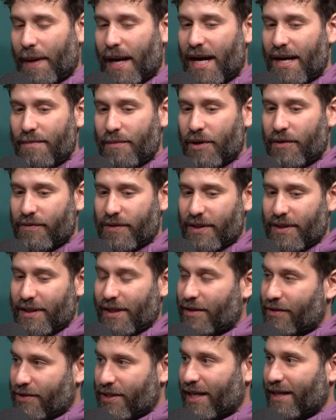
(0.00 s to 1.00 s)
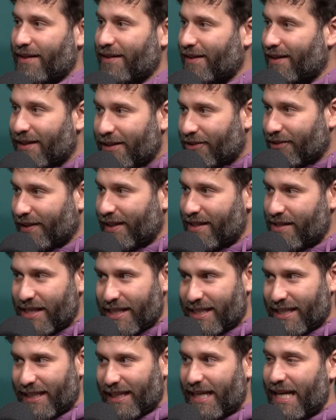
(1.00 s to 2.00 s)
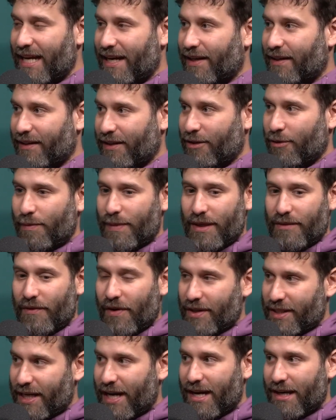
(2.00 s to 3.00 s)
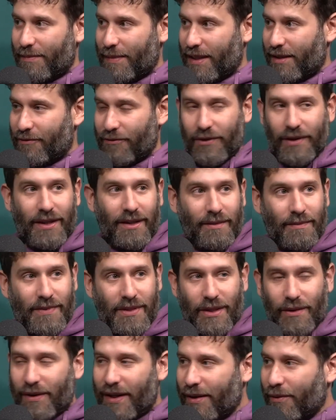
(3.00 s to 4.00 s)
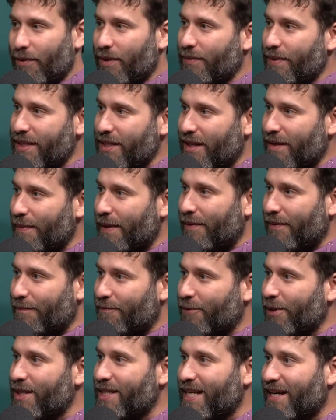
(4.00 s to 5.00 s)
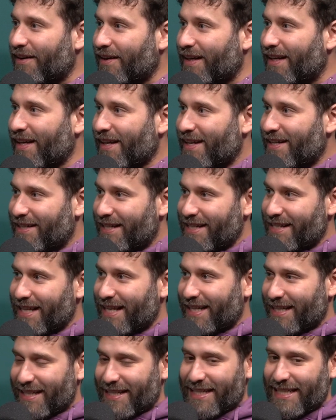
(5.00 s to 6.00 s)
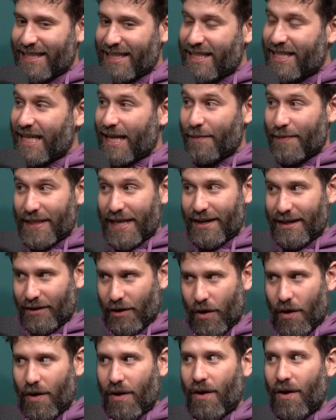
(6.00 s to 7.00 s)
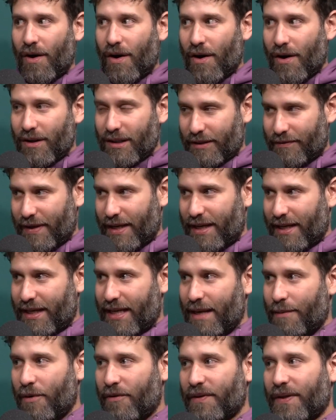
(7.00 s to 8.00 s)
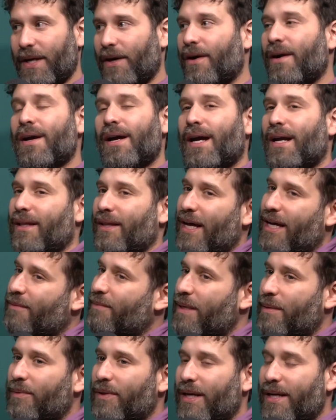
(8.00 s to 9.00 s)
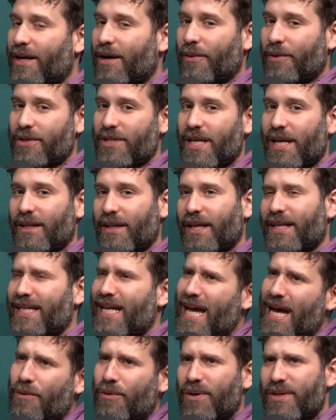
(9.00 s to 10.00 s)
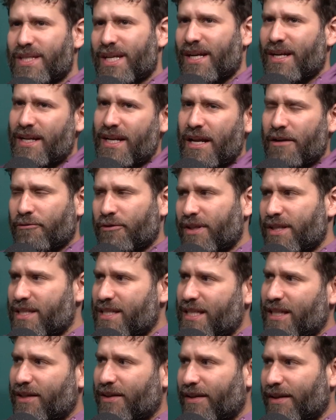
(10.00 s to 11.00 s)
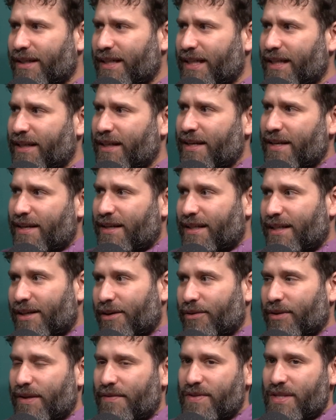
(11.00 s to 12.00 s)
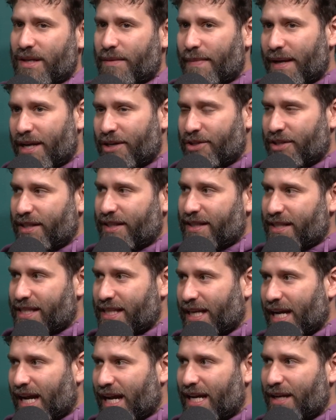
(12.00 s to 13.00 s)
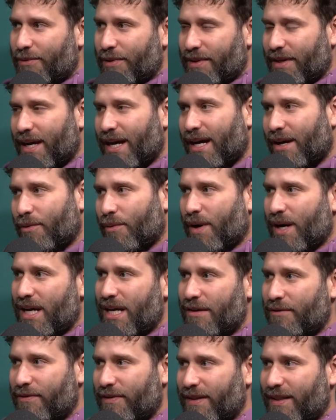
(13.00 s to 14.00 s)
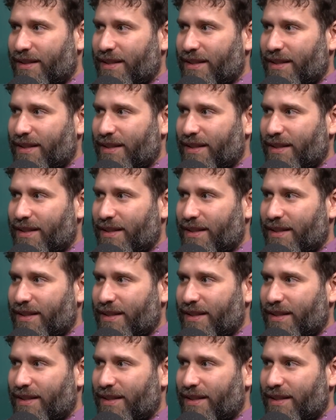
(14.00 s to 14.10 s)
I moved to the other side of the country just to get a little bit of autonomy and freedom. So, like, what are we talking about? Prince Harry just like dipped out of all of it and came over here. And a lot of people I know were saying, like, yeah, well, he's got a Netflix deal and he, lives in a mansion in the sky with a hot wife and,